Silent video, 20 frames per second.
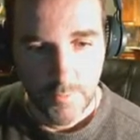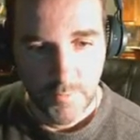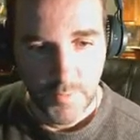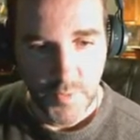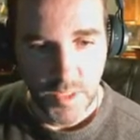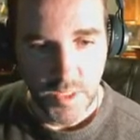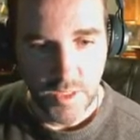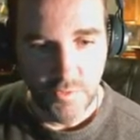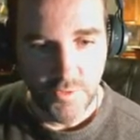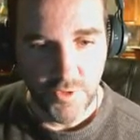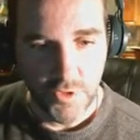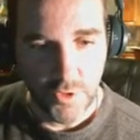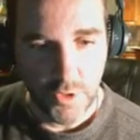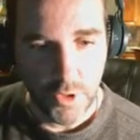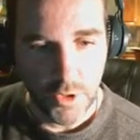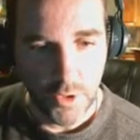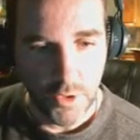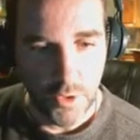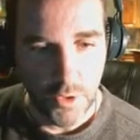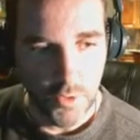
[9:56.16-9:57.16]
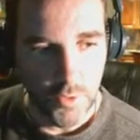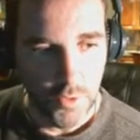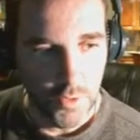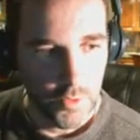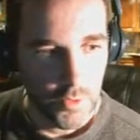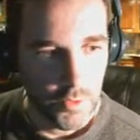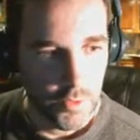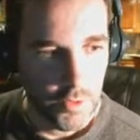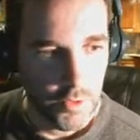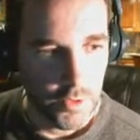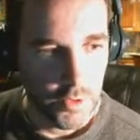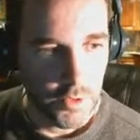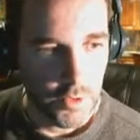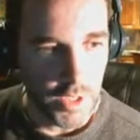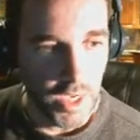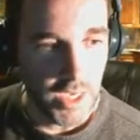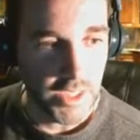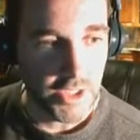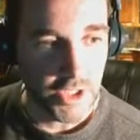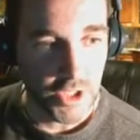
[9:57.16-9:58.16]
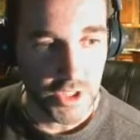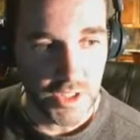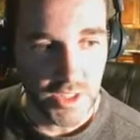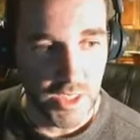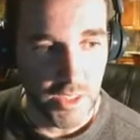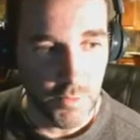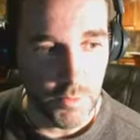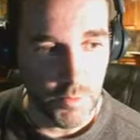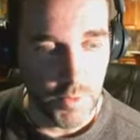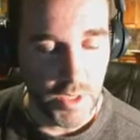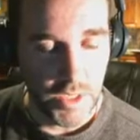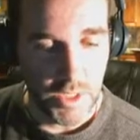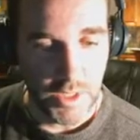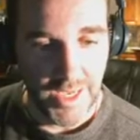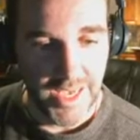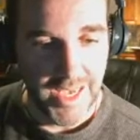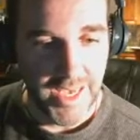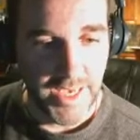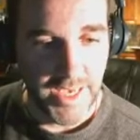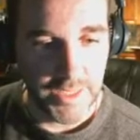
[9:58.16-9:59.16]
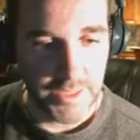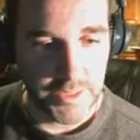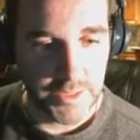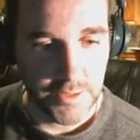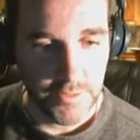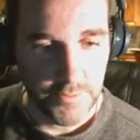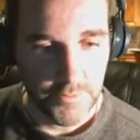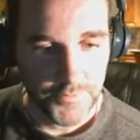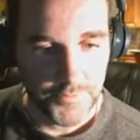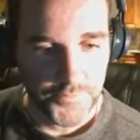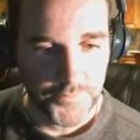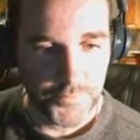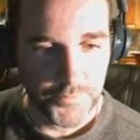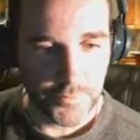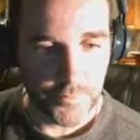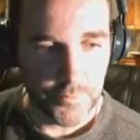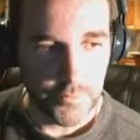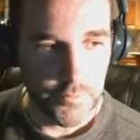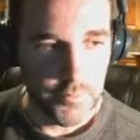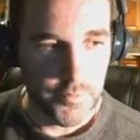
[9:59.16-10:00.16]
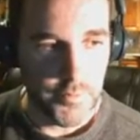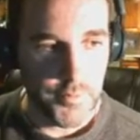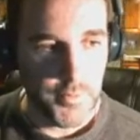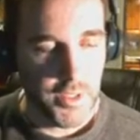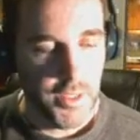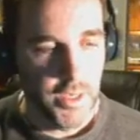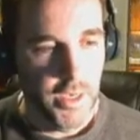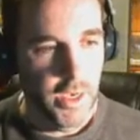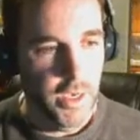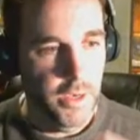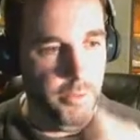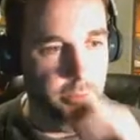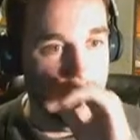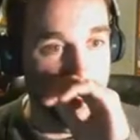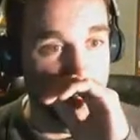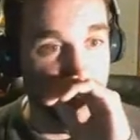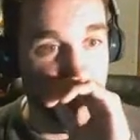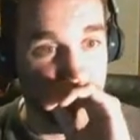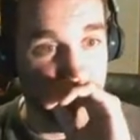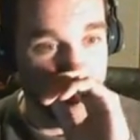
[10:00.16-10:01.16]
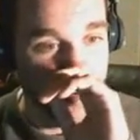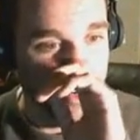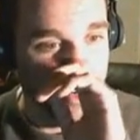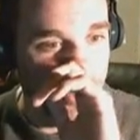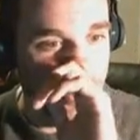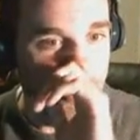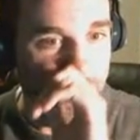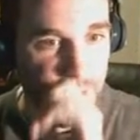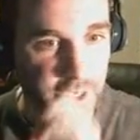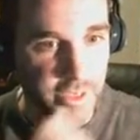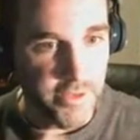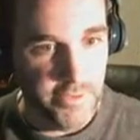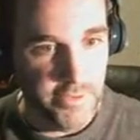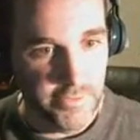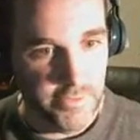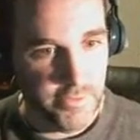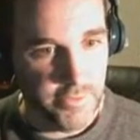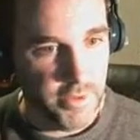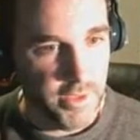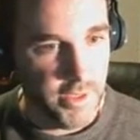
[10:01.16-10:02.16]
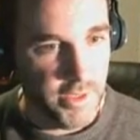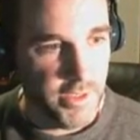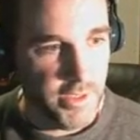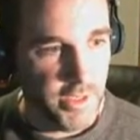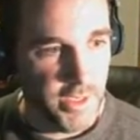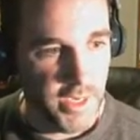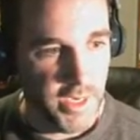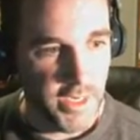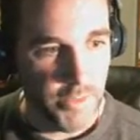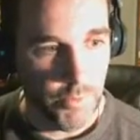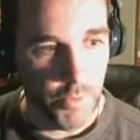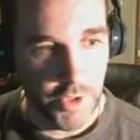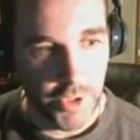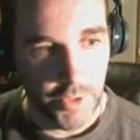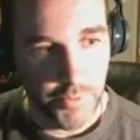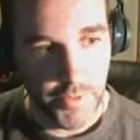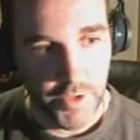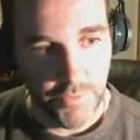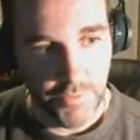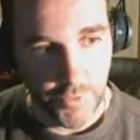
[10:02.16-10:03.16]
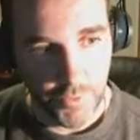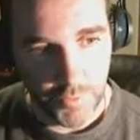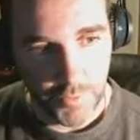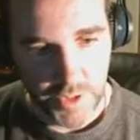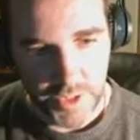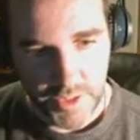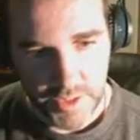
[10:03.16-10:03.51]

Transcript: And if you go, I just named mine X um, in Trigger because I wanted to be able to read